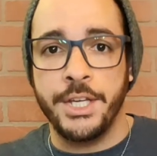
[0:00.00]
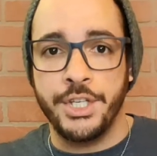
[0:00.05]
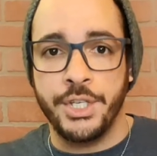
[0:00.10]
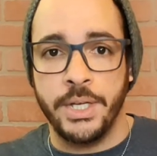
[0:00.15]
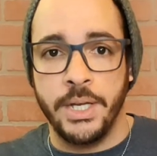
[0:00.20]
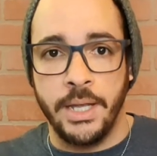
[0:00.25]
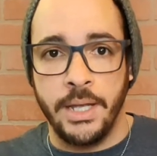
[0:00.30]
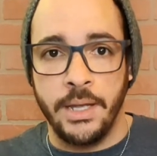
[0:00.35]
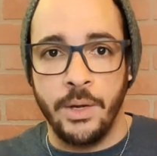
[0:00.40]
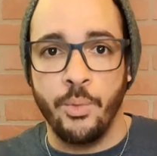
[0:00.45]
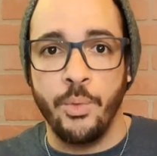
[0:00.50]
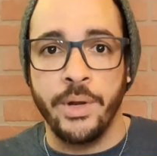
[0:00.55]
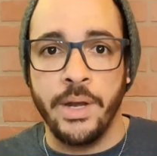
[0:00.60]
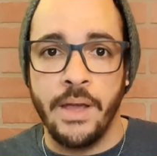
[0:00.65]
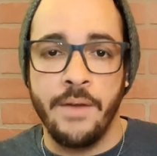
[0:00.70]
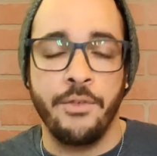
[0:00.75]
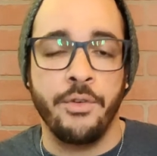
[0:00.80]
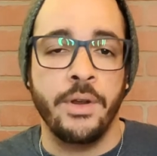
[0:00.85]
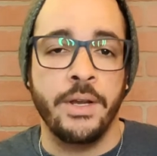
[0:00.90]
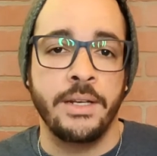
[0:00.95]
it in
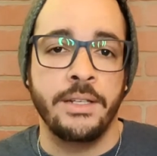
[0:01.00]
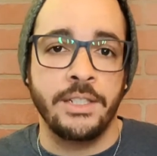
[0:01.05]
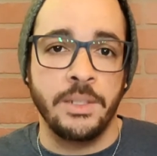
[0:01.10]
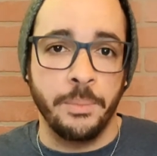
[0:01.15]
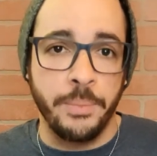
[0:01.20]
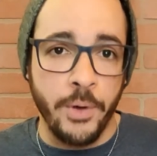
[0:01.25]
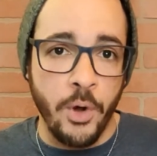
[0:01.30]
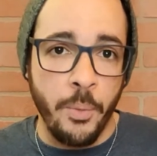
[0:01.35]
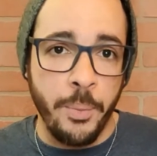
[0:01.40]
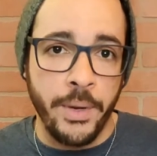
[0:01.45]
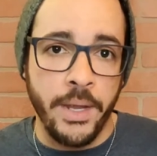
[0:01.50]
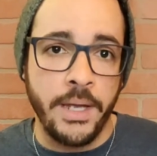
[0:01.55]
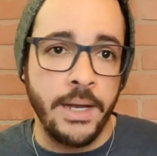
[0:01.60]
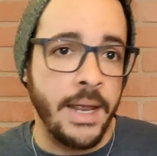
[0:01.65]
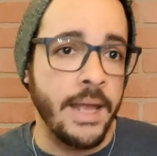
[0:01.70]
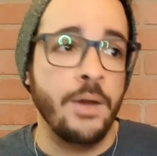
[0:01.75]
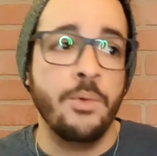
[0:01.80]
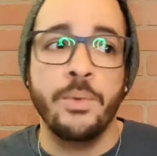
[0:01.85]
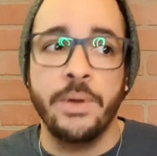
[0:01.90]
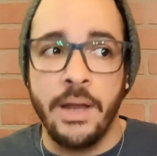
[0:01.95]
whenever it is appropriate
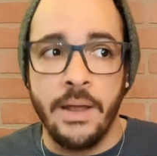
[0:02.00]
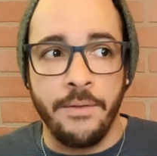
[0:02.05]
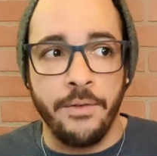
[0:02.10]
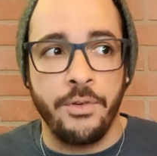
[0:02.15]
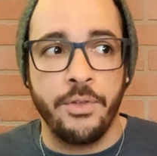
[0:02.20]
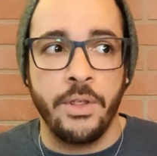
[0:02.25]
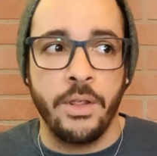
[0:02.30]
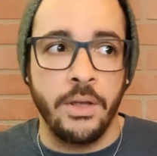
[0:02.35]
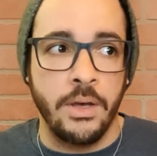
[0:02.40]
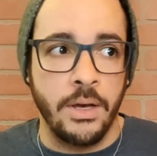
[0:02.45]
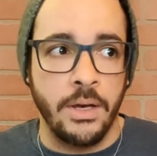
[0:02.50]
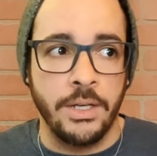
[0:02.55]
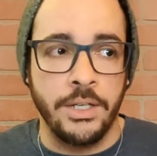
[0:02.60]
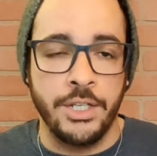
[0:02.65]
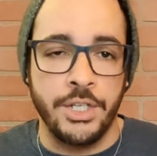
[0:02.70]
and whenever the